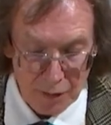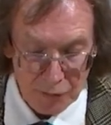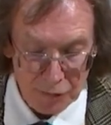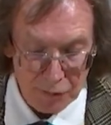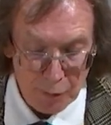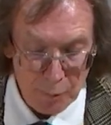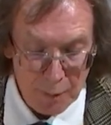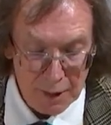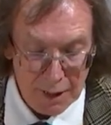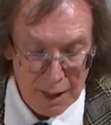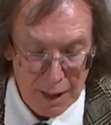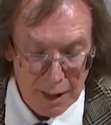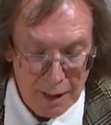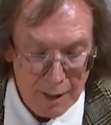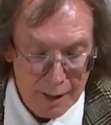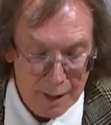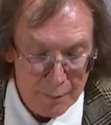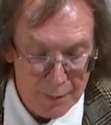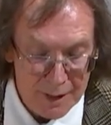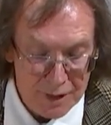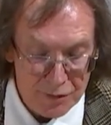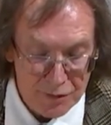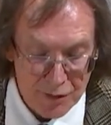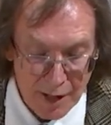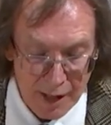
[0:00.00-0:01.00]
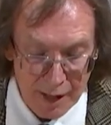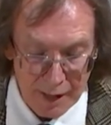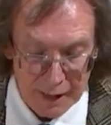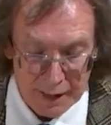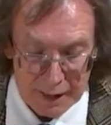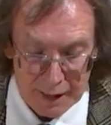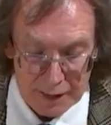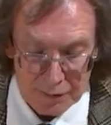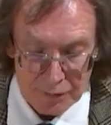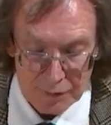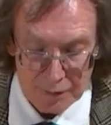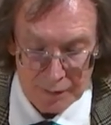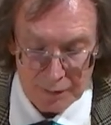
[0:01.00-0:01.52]
So we know how he
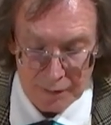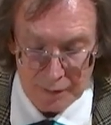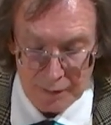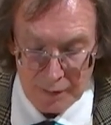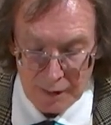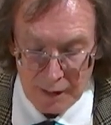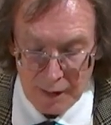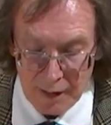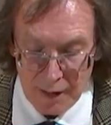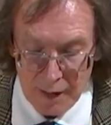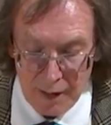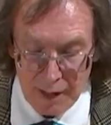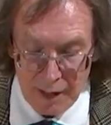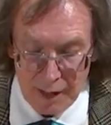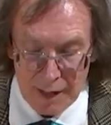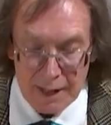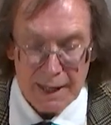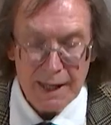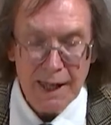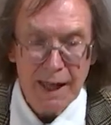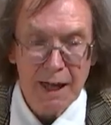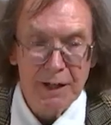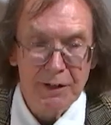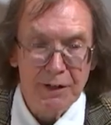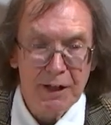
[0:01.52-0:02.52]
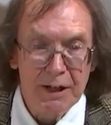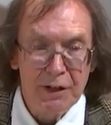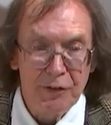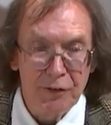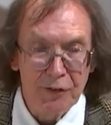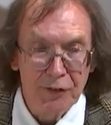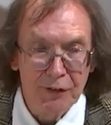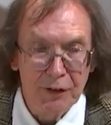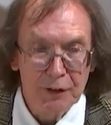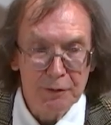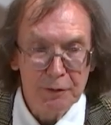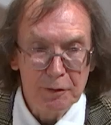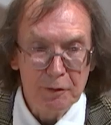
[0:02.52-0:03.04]
died. He had a
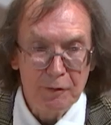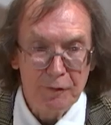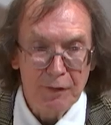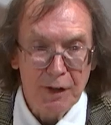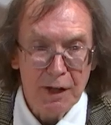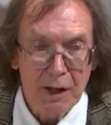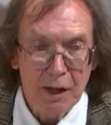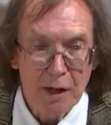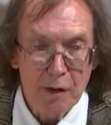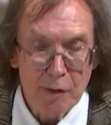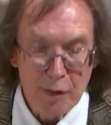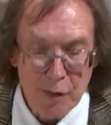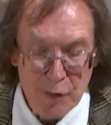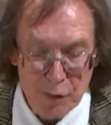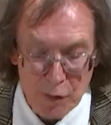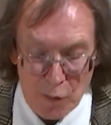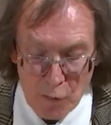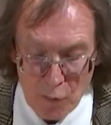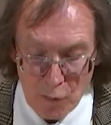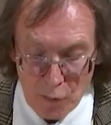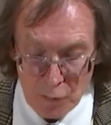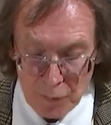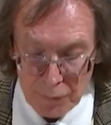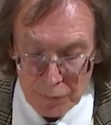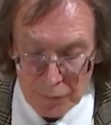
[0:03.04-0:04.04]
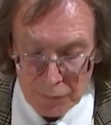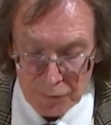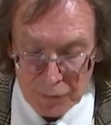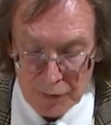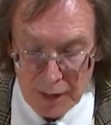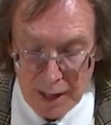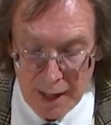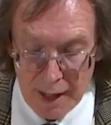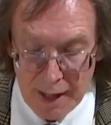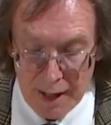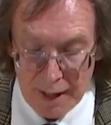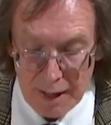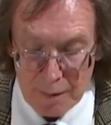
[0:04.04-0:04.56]
silver Thor's
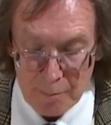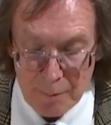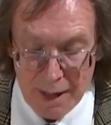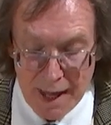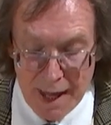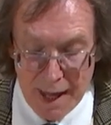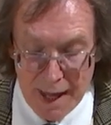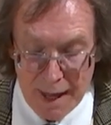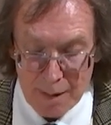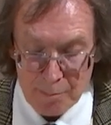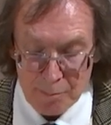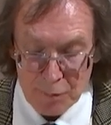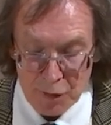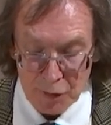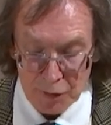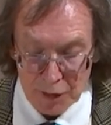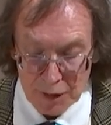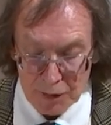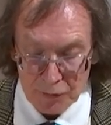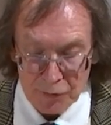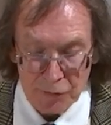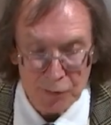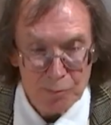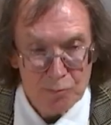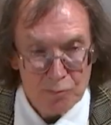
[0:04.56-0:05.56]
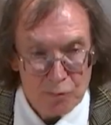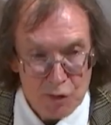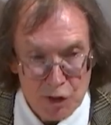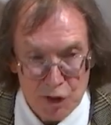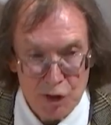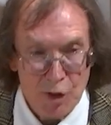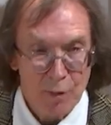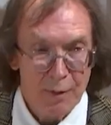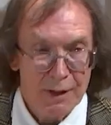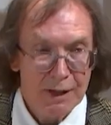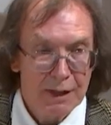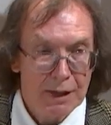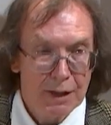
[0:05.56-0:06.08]
hammer amulet,
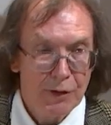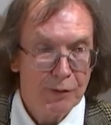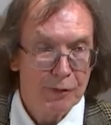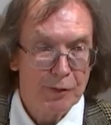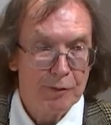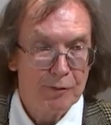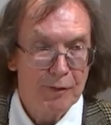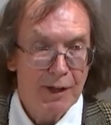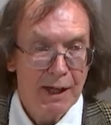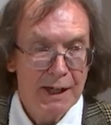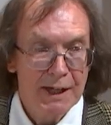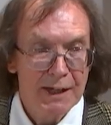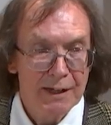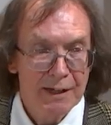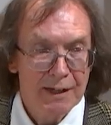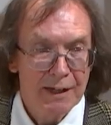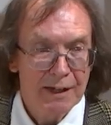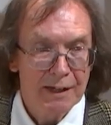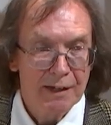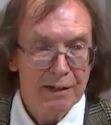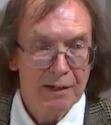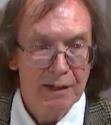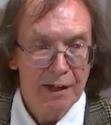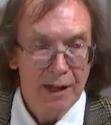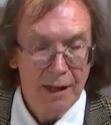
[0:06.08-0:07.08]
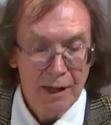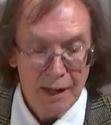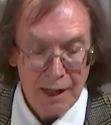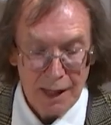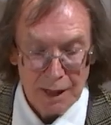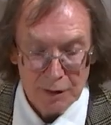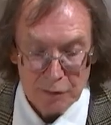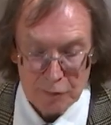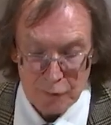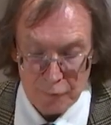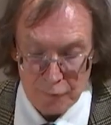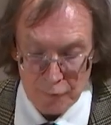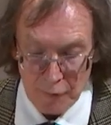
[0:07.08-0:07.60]
showing he's a Viking
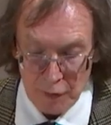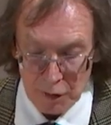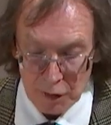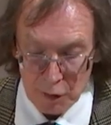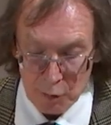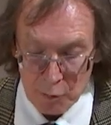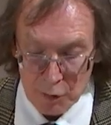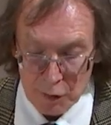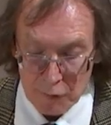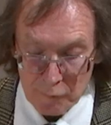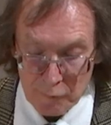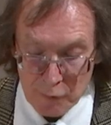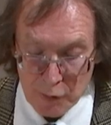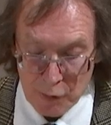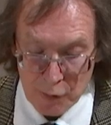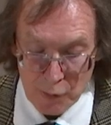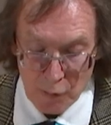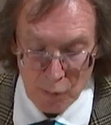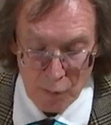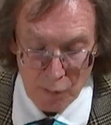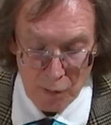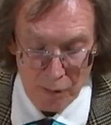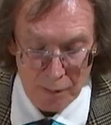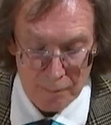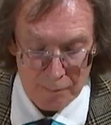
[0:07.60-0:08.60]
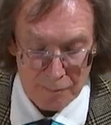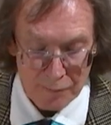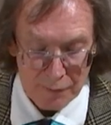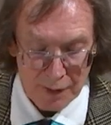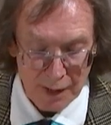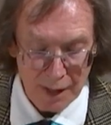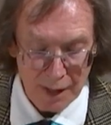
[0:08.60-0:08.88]
and a follower of Thor.